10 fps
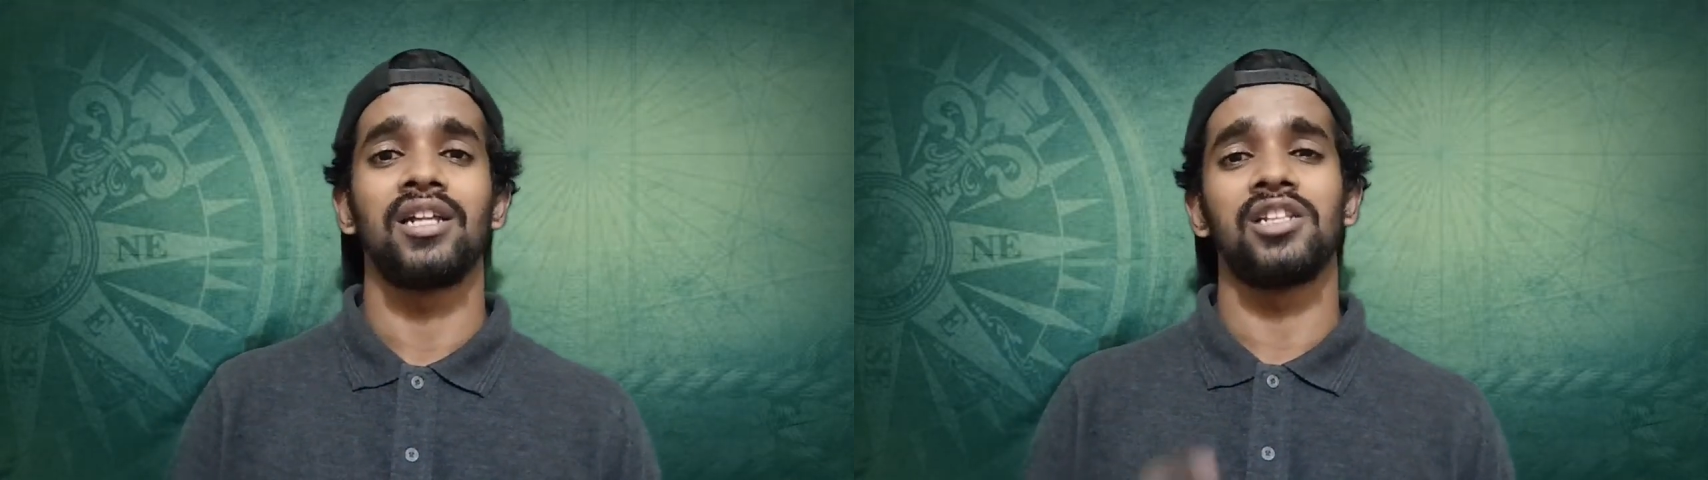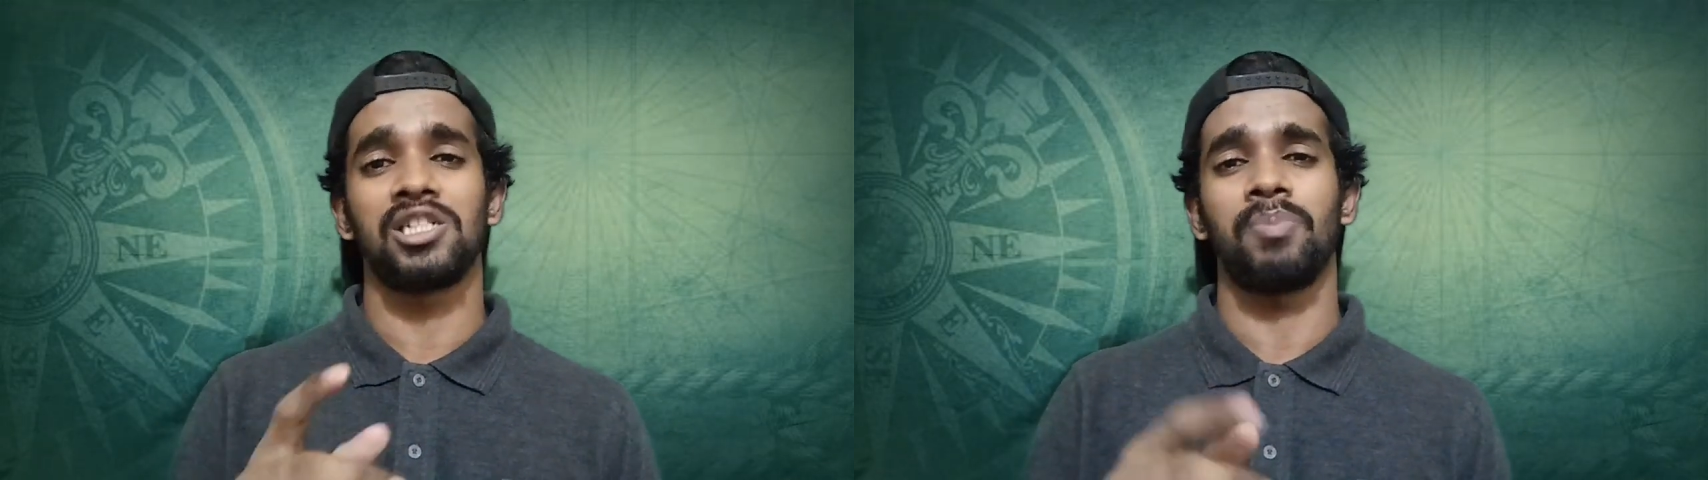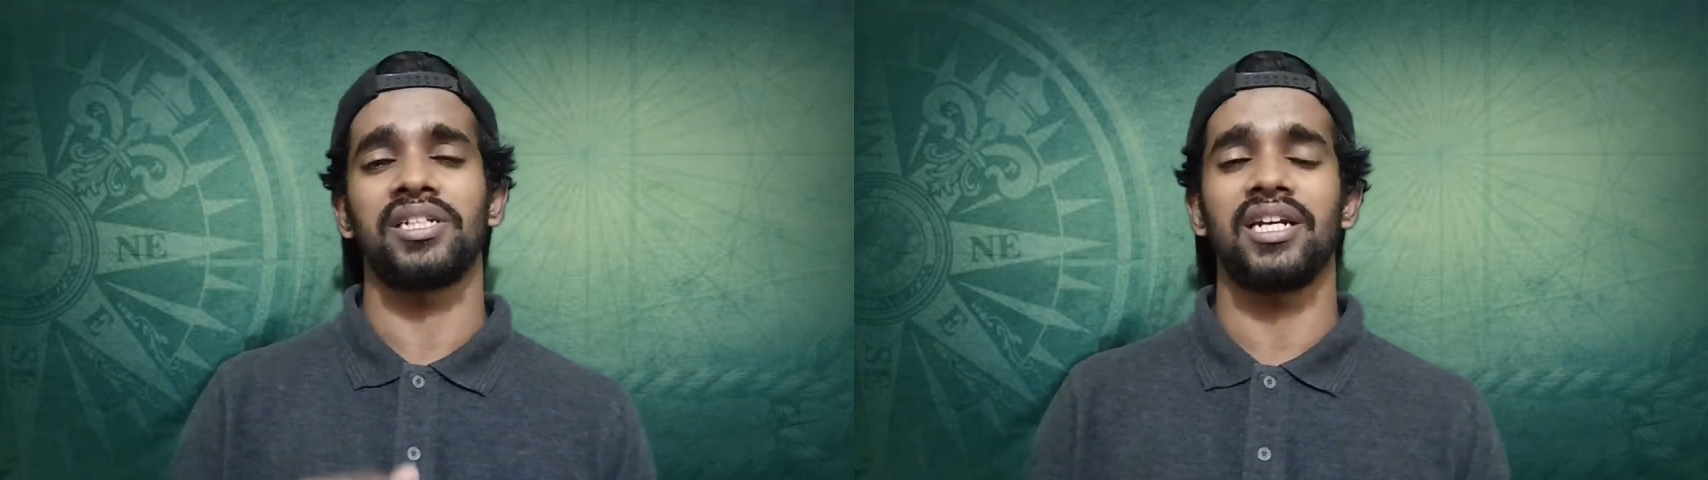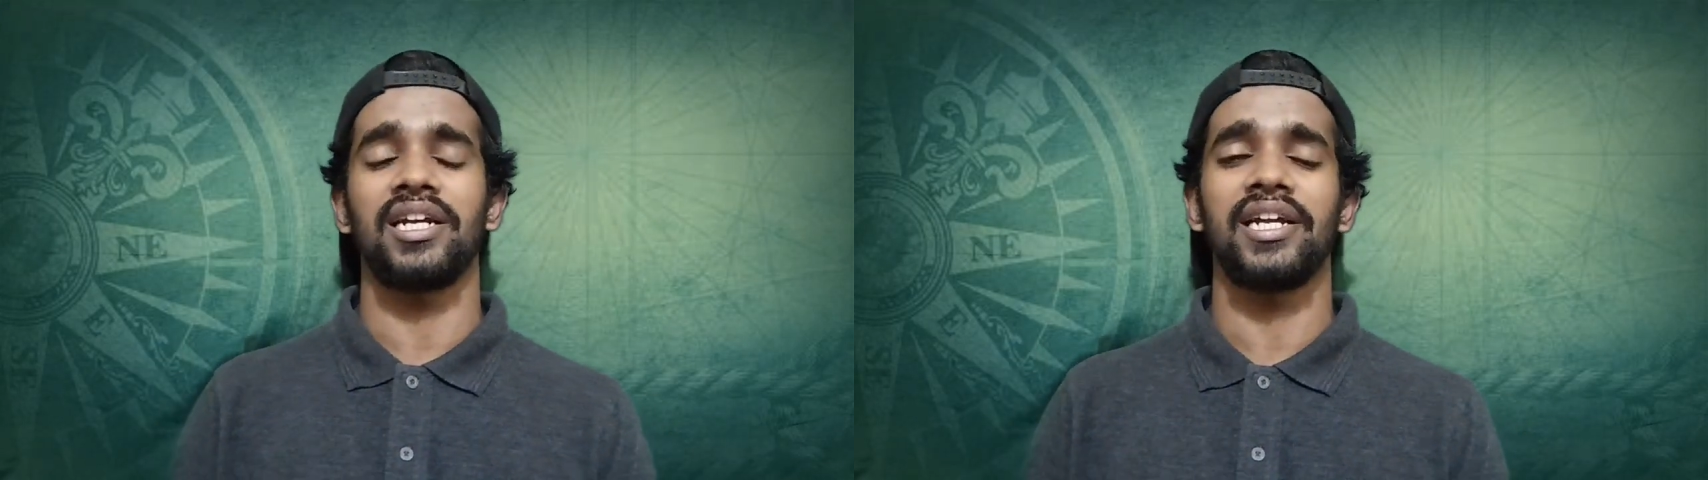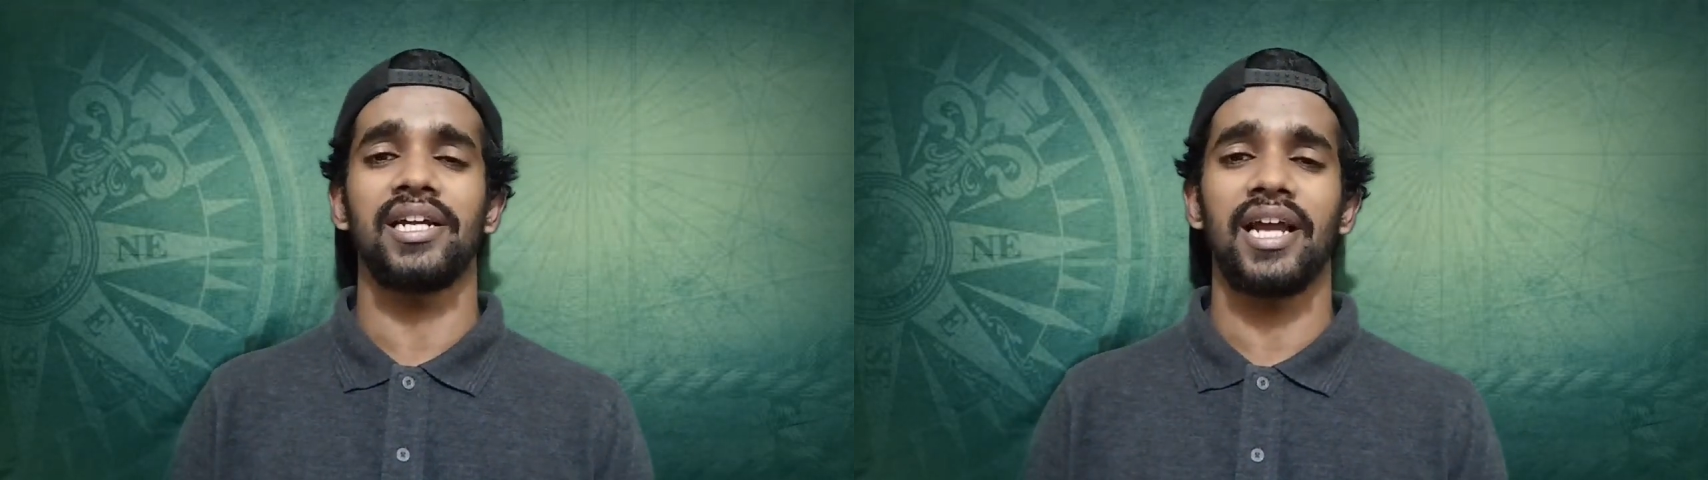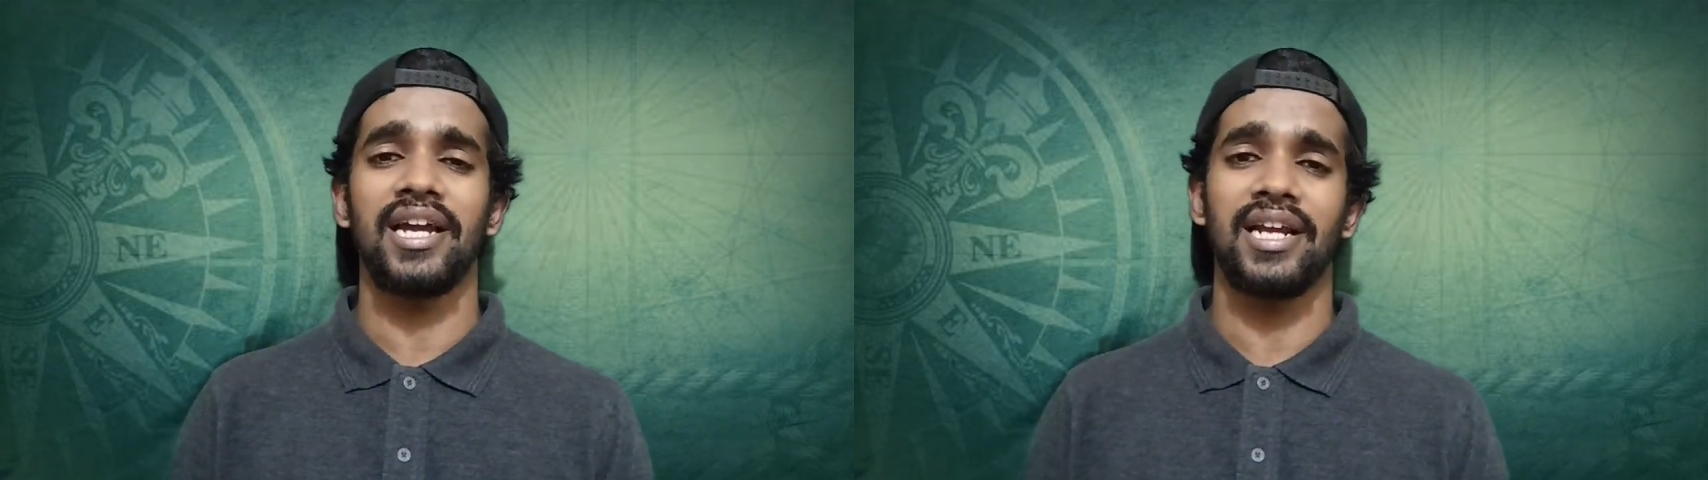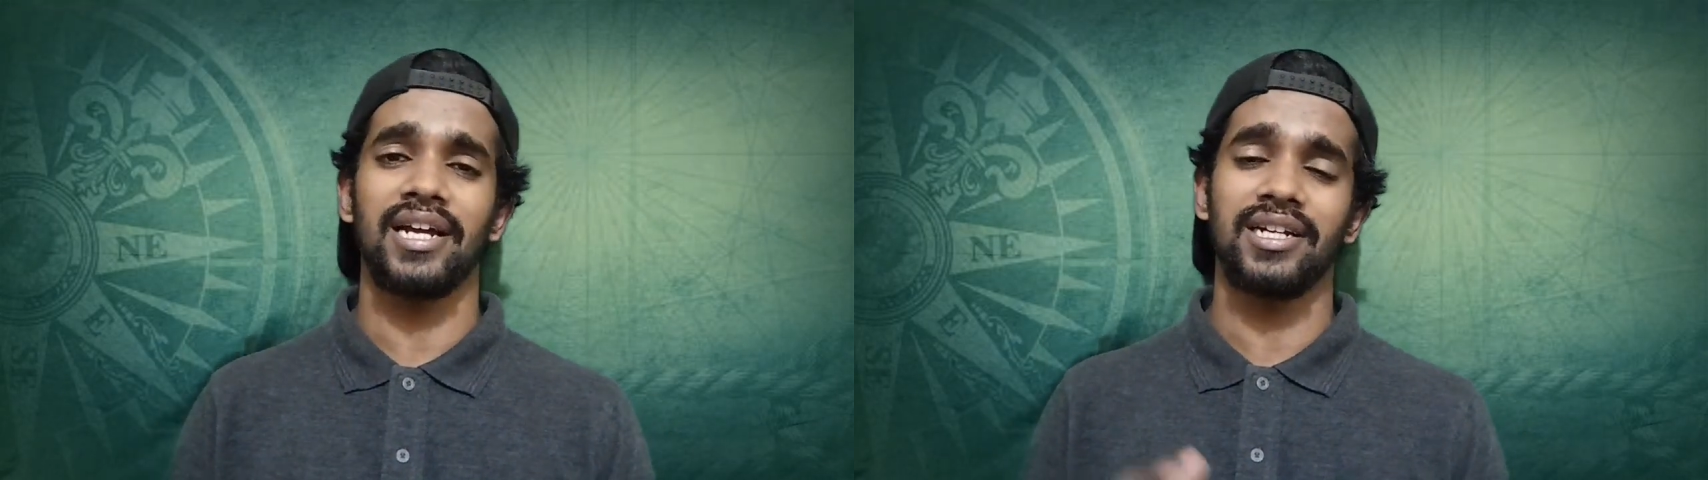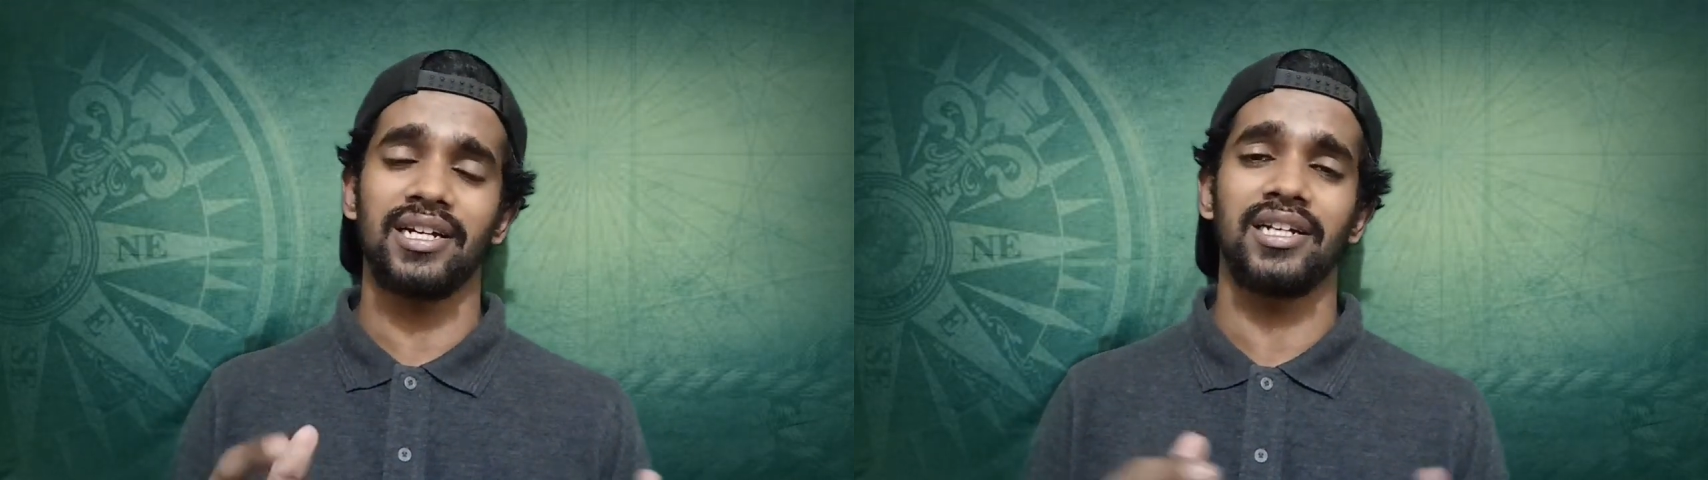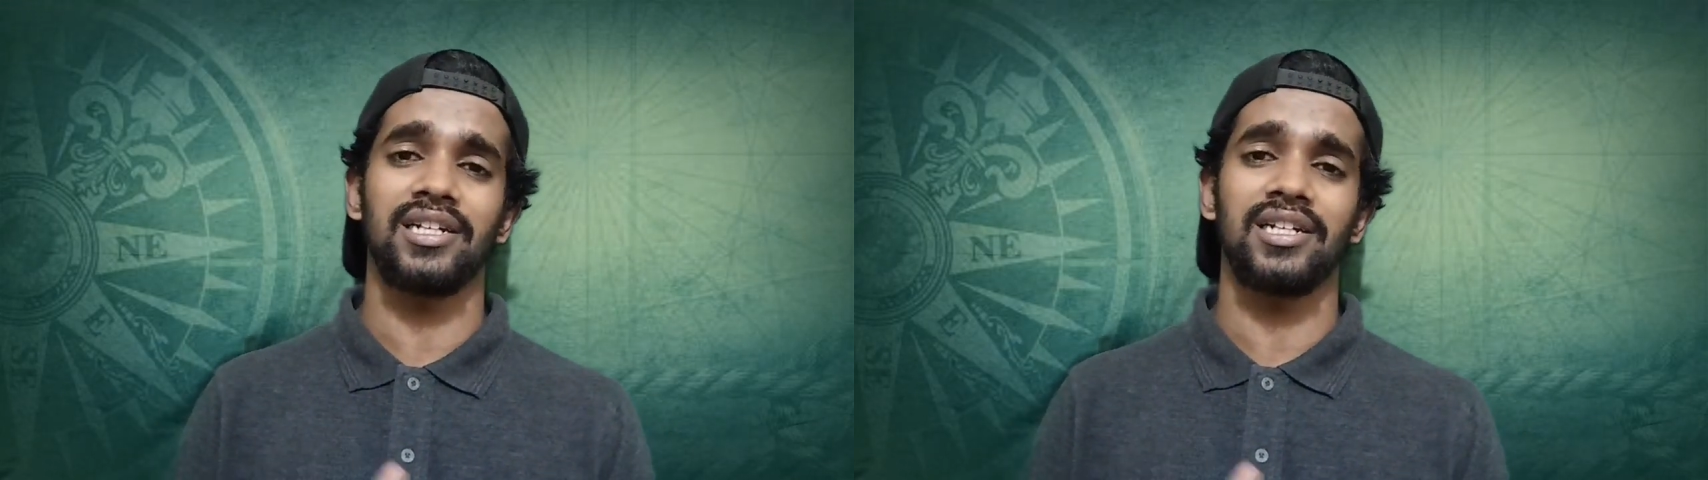The special area here